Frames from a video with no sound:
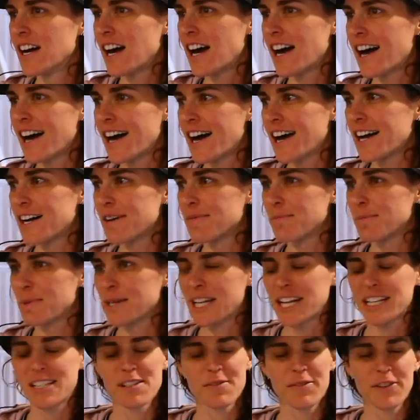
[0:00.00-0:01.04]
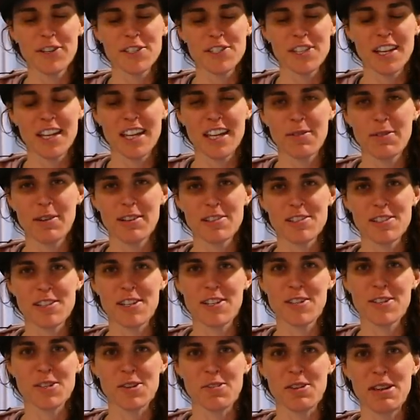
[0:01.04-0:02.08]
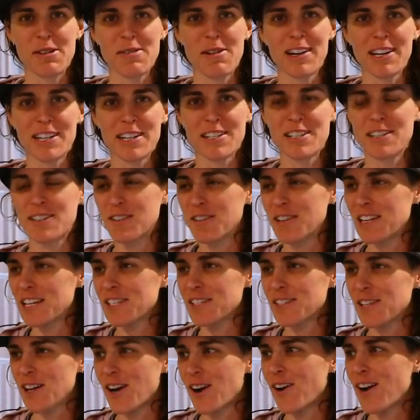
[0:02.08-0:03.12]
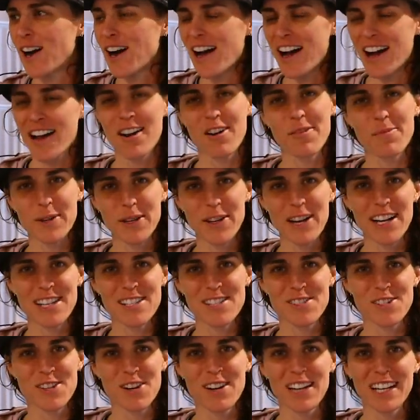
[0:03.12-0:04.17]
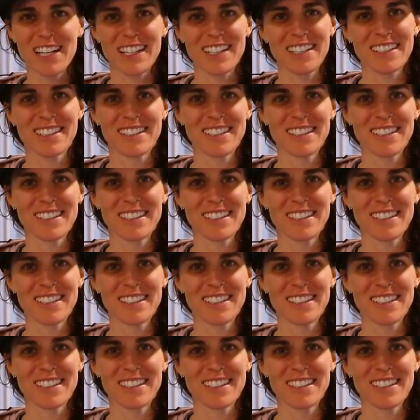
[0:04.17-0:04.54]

But that's the first thing he wants to do, so he wanted to do this, so I hope you guys enjoy.